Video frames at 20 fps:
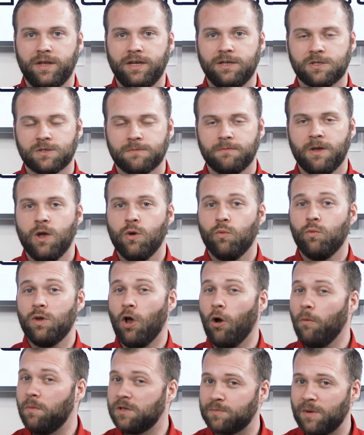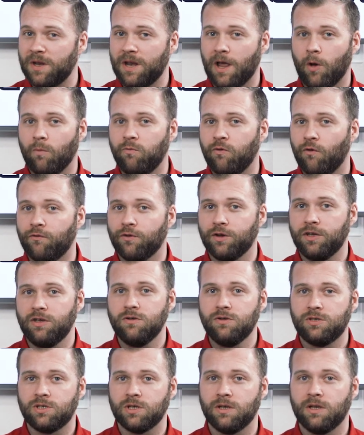Buildings. We hope it's been helpful for
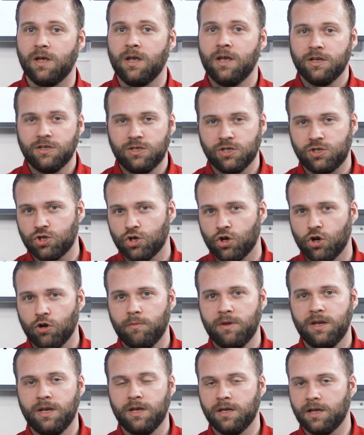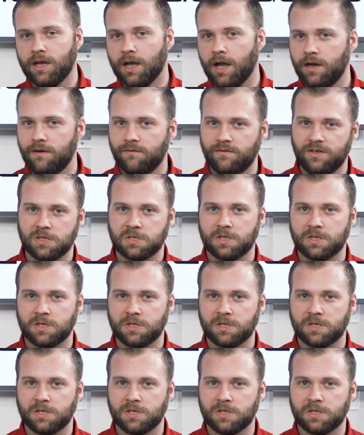you to determine and kind of